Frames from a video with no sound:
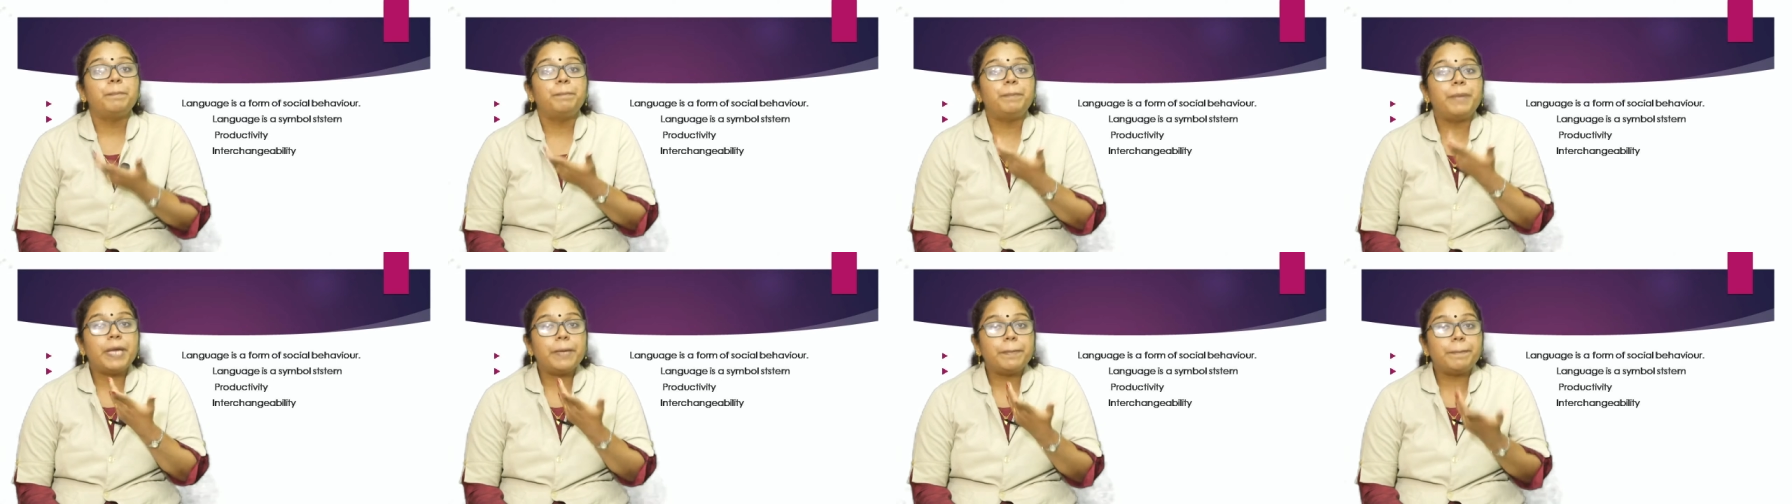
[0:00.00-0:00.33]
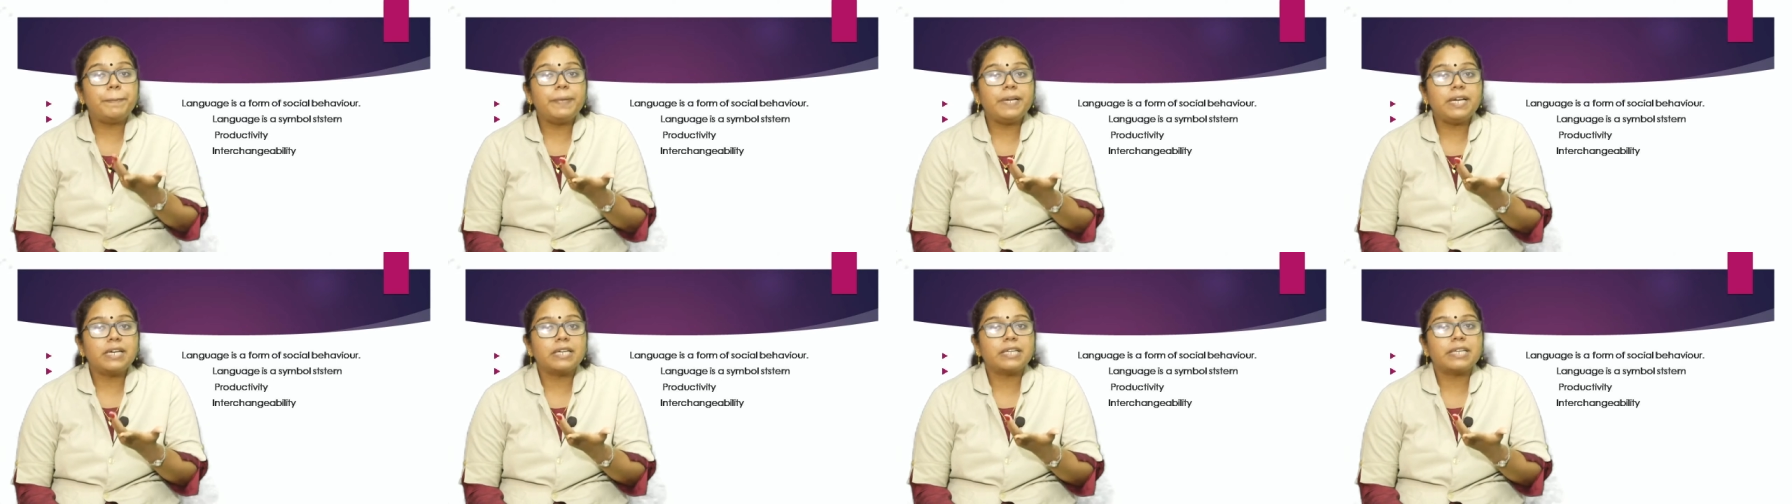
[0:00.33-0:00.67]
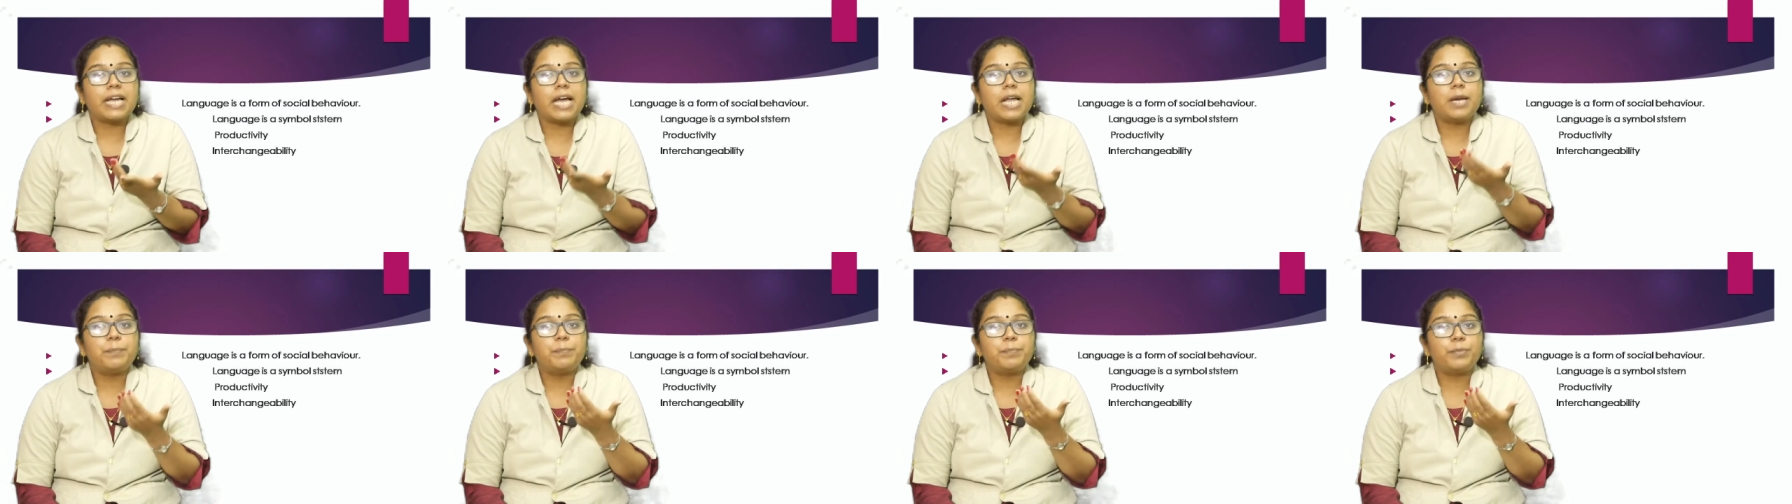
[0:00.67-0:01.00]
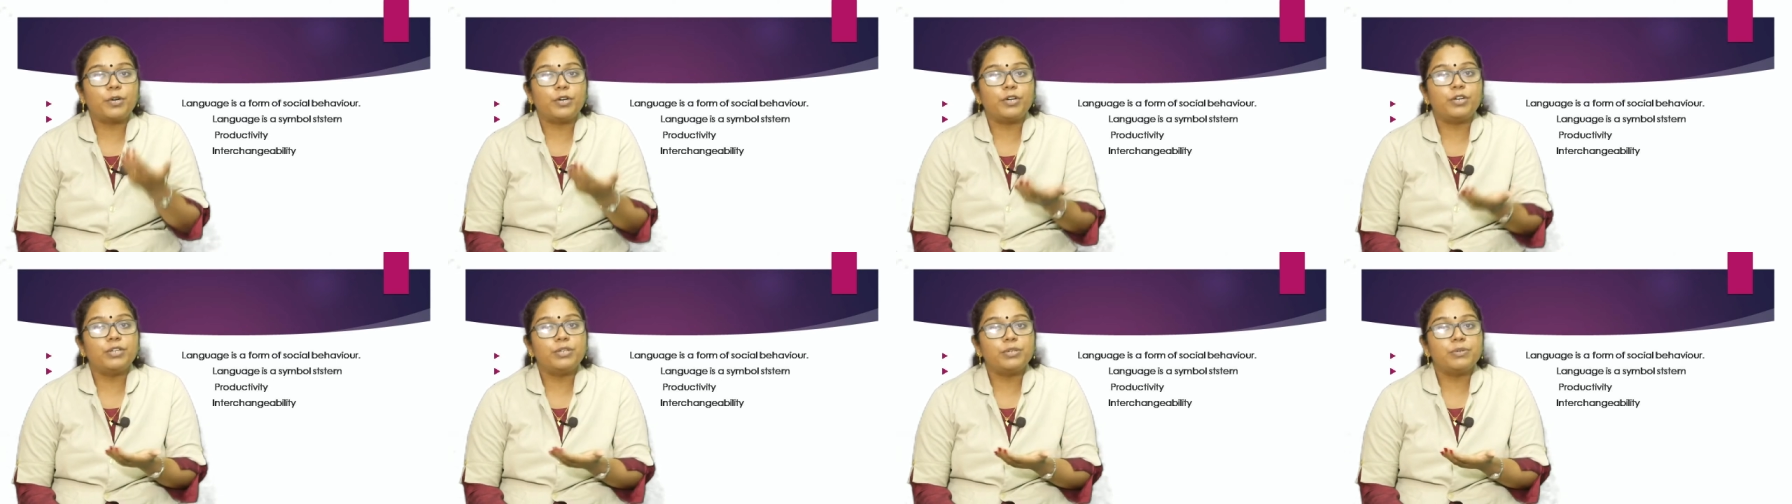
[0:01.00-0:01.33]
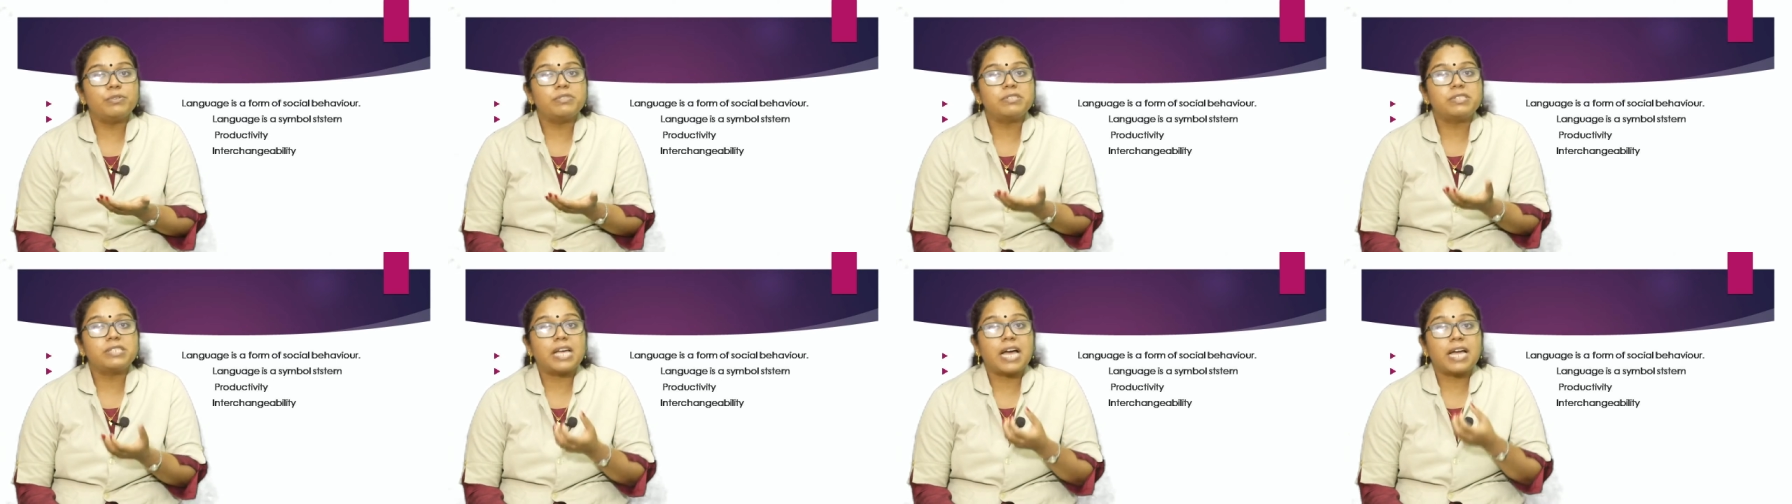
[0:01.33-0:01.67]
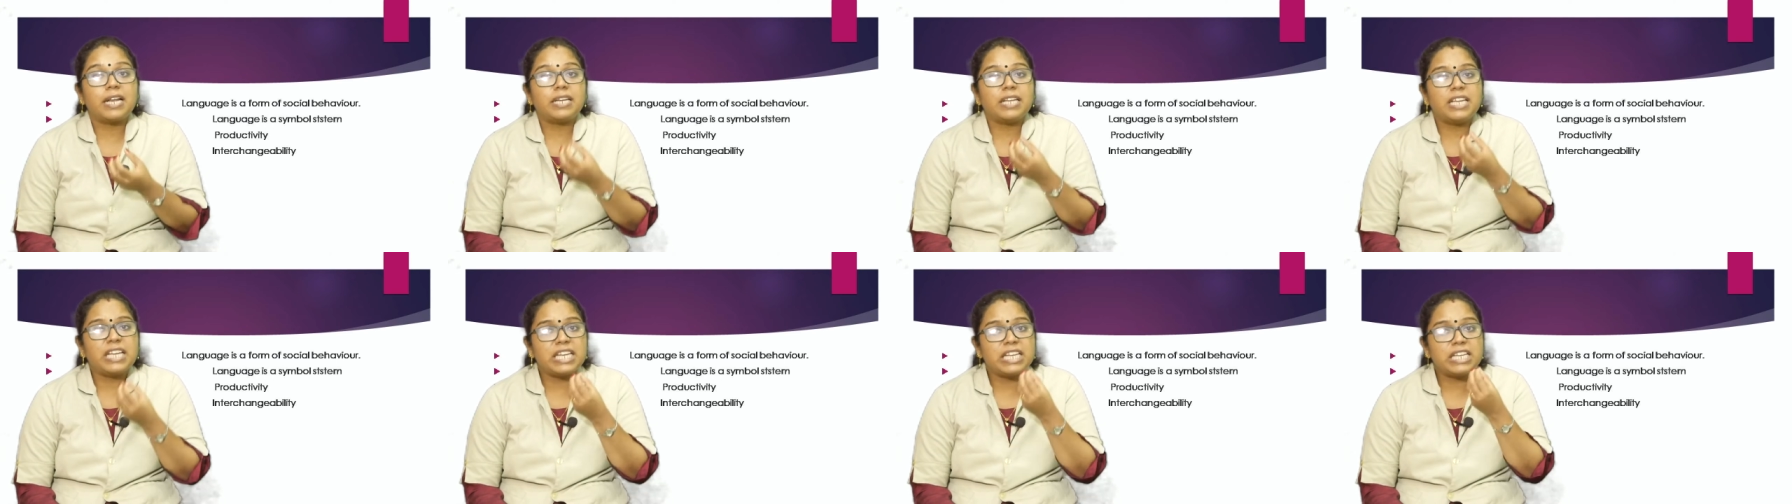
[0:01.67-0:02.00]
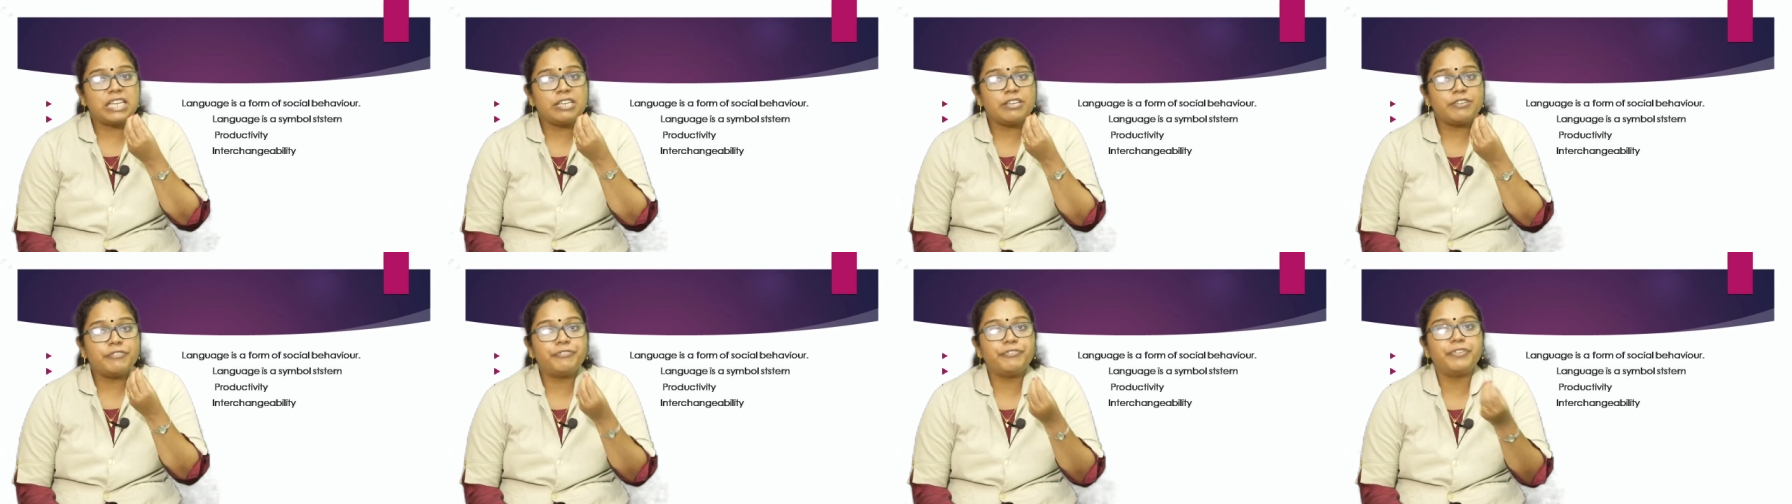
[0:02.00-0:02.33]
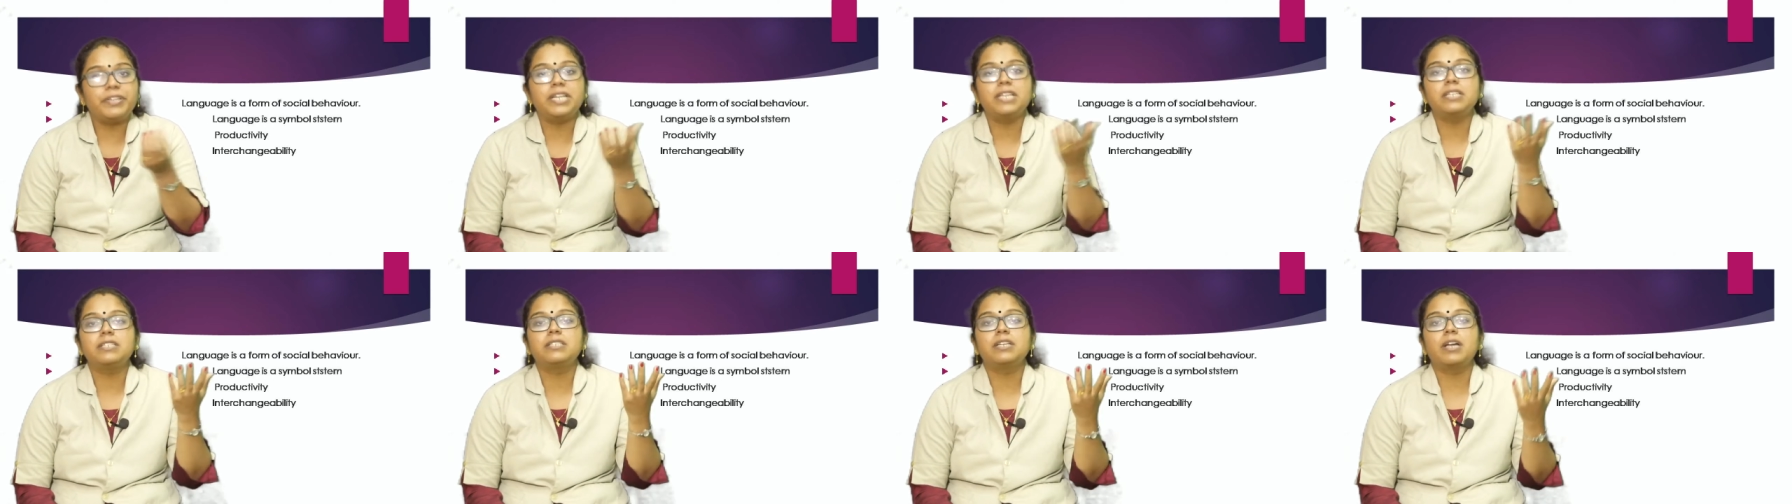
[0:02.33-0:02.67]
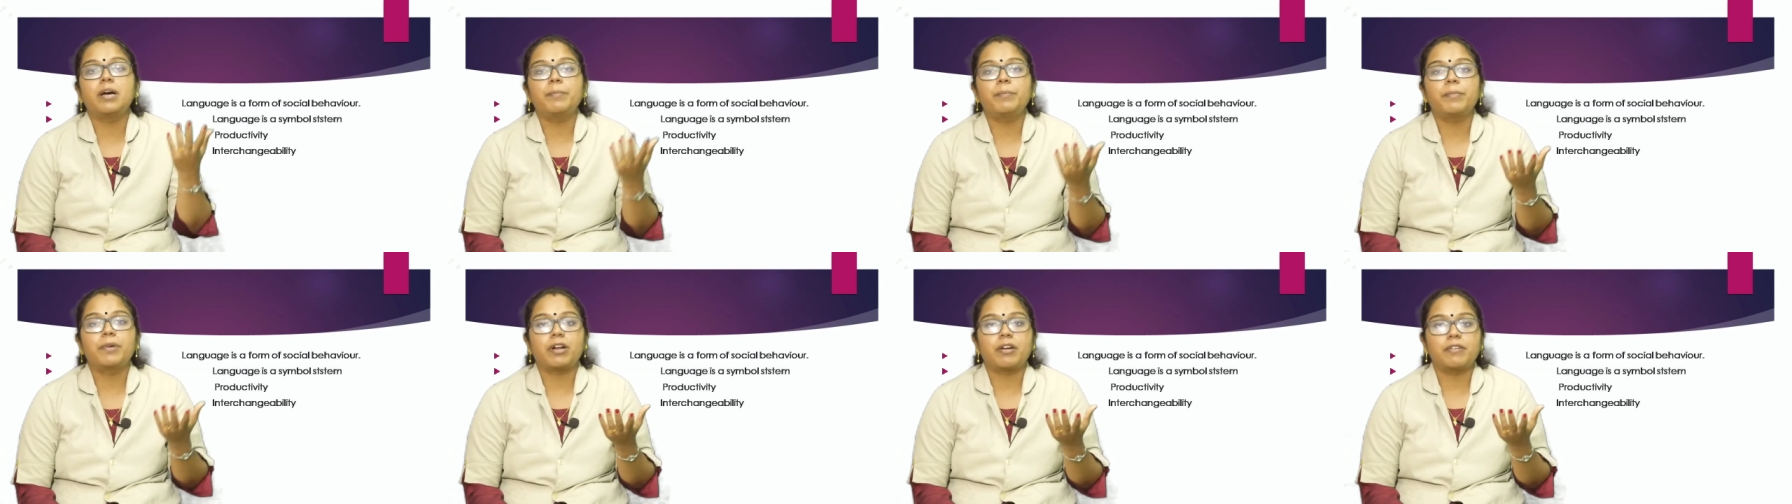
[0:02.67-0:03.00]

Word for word: People can produce an infinite number